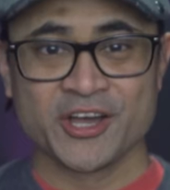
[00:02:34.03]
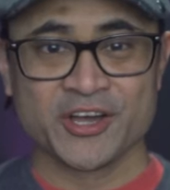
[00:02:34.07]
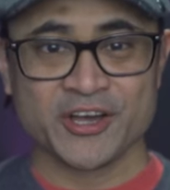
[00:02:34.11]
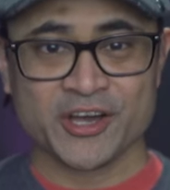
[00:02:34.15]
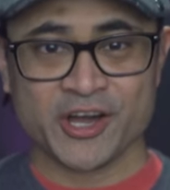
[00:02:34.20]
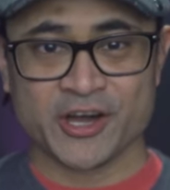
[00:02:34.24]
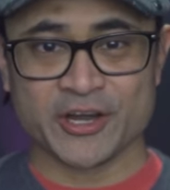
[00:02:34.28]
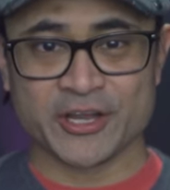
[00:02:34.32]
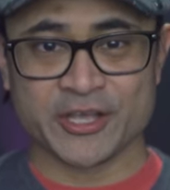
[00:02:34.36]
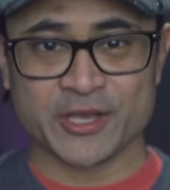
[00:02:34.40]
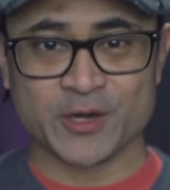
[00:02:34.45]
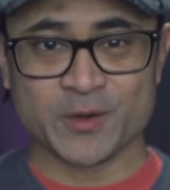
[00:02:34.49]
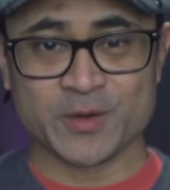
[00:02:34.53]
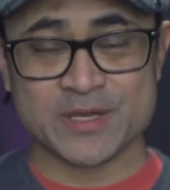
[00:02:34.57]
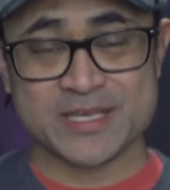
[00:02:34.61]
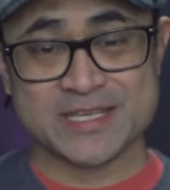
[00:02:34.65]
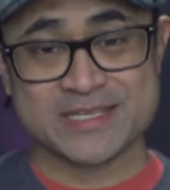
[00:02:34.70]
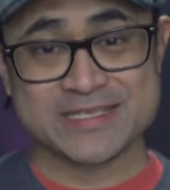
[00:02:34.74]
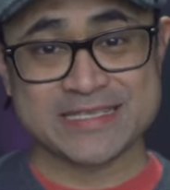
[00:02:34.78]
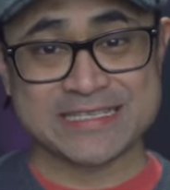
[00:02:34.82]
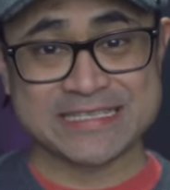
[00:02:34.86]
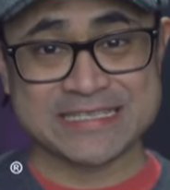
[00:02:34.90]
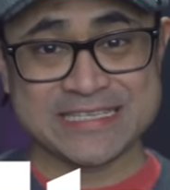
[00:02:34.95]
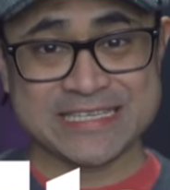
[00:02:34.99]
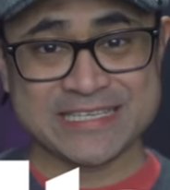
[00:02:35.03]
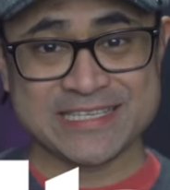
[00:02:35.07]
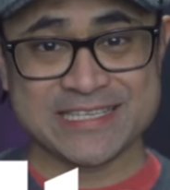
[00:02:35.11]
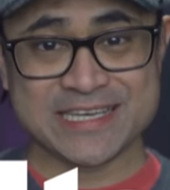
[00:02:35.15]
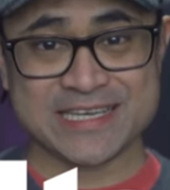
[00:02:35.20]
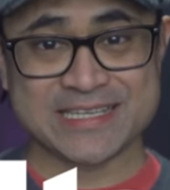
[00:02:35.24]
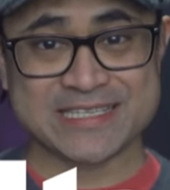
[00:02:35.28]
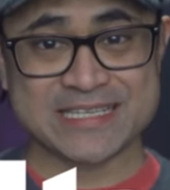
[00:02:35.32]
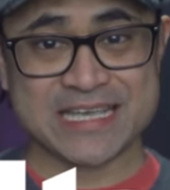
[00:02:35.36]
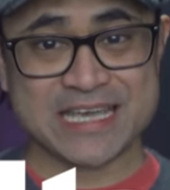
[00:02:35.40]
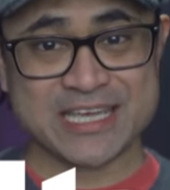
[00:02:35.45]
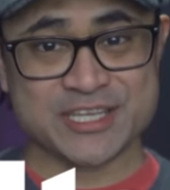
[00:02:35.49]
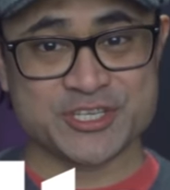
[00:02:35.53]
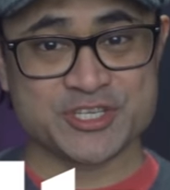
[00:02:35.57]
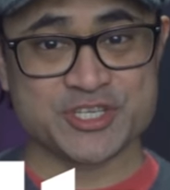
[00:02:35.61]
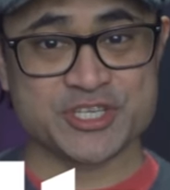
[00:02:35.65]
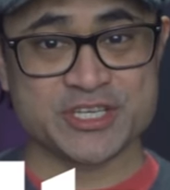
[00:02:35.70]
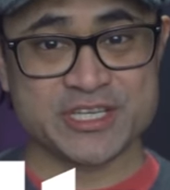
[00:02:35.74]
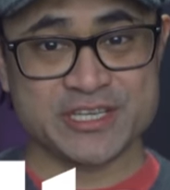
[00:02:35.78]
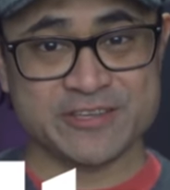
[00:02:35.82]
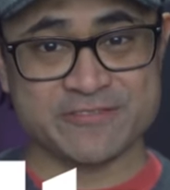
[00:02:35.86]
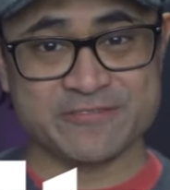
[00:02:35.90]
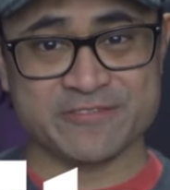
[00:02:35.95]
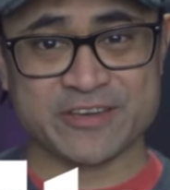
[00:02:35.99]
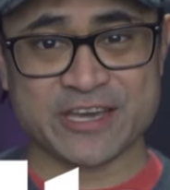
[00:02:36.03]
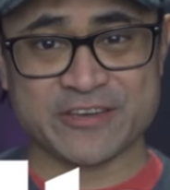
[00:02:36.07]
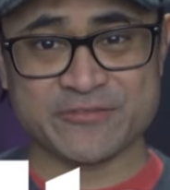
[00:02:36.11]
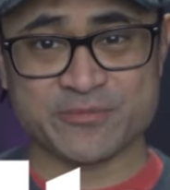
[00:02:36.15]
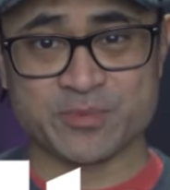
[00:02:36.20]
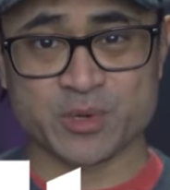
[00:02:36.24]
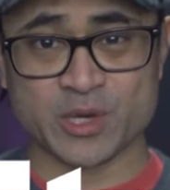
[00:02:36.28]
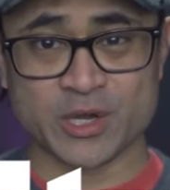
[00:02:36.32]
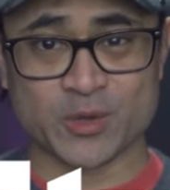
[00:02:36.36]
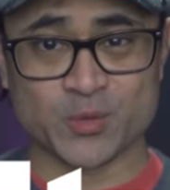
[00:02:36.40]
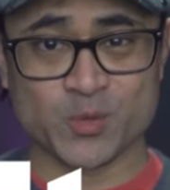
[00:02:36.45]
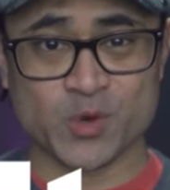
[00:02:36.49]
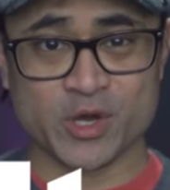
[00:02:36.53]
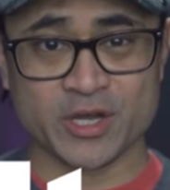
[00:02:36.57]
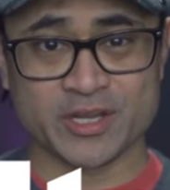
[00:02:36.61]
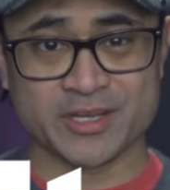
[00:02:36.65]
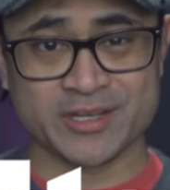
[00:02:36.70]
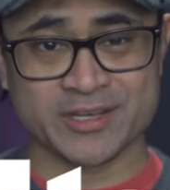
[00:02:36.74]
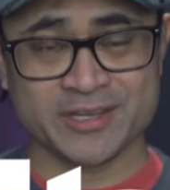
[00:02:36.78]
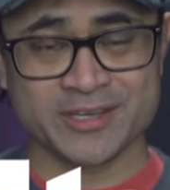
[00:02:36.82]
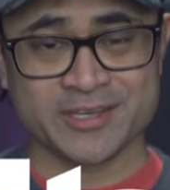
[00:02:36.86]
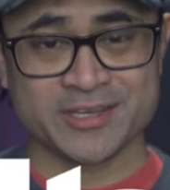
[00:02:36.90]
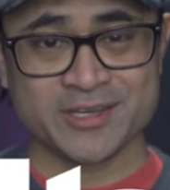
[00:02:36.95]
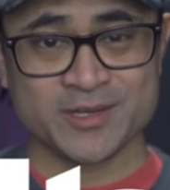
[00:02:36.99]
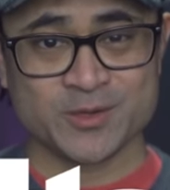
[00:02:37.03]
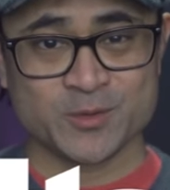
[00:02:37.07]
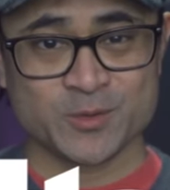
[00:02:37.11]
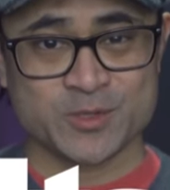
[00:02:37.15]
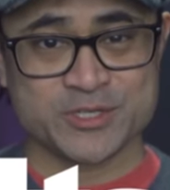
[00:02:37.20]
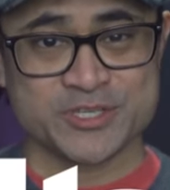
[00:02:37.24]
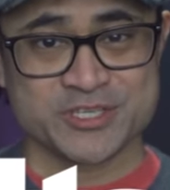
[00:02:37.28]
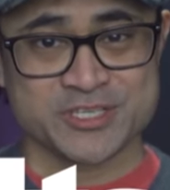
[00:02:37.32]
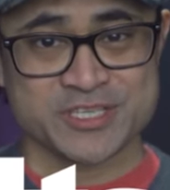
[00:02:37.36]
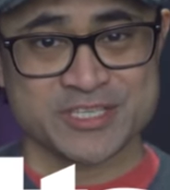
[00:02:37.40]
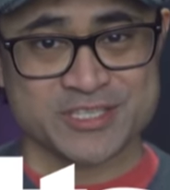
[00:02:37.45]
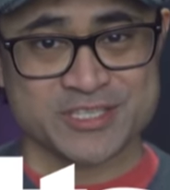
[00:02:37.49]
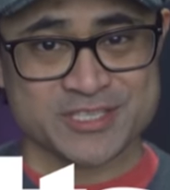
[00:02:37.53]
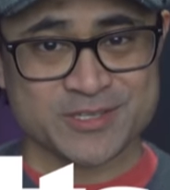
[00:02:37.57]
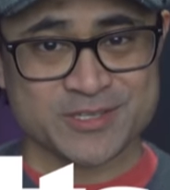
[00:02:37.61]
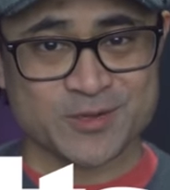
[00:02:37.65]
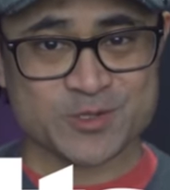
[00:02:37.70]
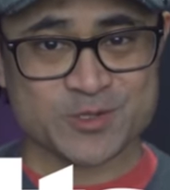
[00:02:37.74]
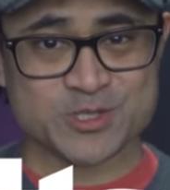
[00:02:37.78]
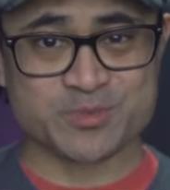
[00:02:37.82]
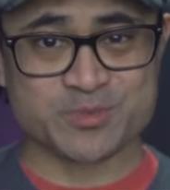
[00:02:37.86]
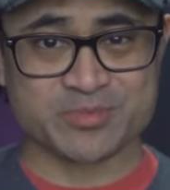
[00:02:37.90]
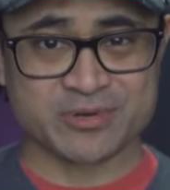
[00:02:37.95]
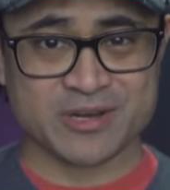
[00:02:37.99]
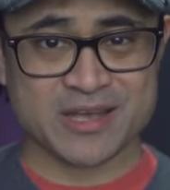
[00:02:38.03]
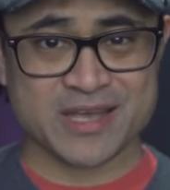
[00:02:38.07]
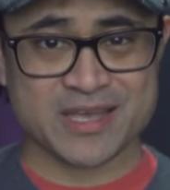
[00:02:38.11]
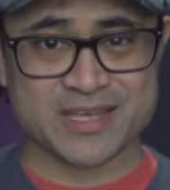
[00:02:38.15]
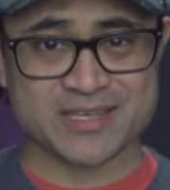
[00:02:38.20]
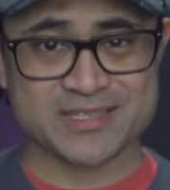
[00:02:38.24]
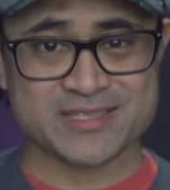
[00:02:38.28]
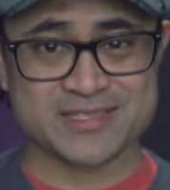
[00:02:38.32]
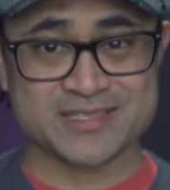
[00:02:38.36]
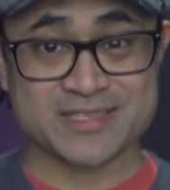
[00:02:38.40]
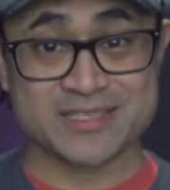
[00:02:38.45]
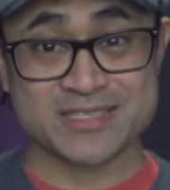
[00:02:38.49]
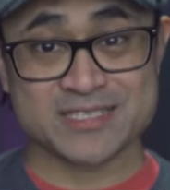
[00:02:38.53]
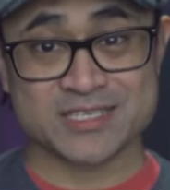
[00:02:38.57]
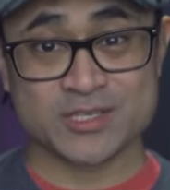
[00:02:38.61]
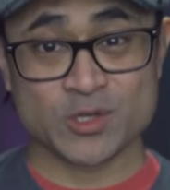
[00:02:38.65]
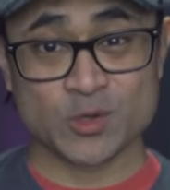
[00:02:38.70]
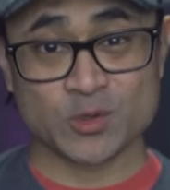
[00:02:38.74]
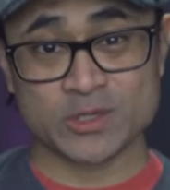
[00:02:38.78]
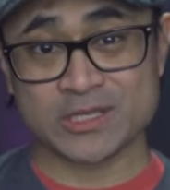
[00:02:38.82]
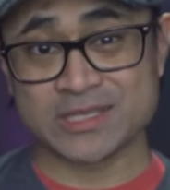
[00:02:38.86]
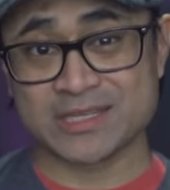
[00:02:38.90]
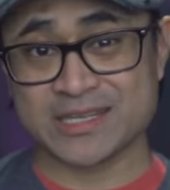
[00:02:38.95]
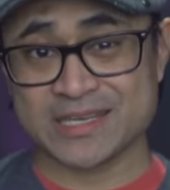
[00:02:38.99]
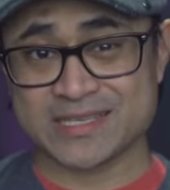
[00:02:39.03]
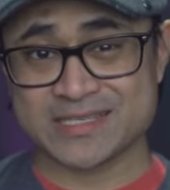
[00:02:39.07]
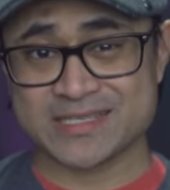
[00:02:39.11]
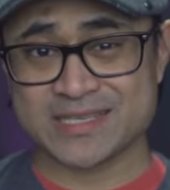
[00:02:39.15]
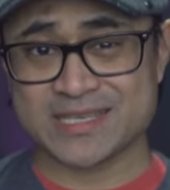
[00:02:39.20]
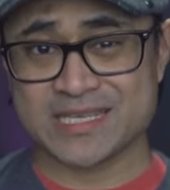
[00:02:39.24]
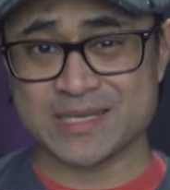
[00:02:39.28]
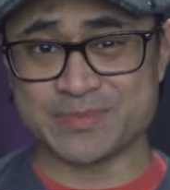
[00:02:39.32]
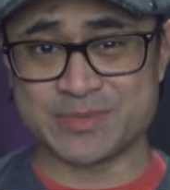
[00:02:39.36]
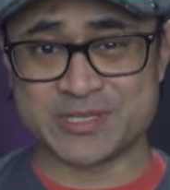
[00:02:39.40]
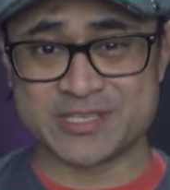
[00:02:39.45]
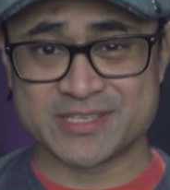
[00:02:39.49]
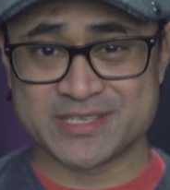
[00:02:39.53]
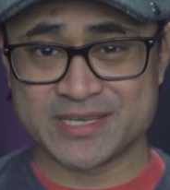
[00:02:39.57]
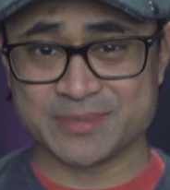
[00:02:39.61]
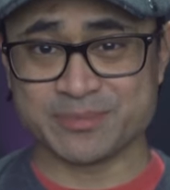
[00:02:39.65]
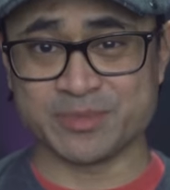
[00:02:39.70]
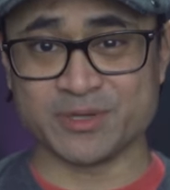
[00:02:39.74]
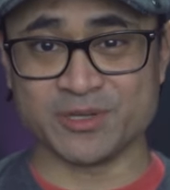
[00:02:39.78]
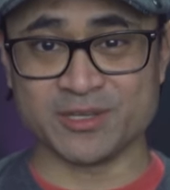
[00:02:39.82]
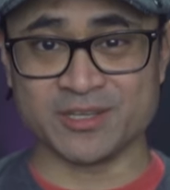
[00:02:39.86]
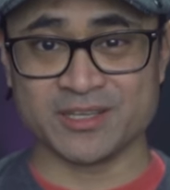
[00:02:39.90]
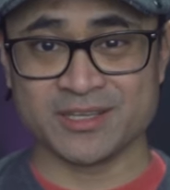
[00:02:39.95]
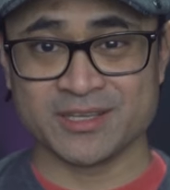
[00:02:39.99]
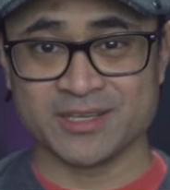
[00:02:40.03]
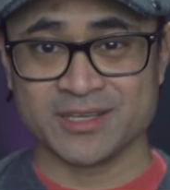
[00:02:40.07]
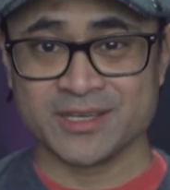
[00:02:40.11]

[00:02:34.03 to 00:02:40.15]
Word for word: Audio is in DTS HD 5.1, which is no surprise since Nolan likes to keep it simple.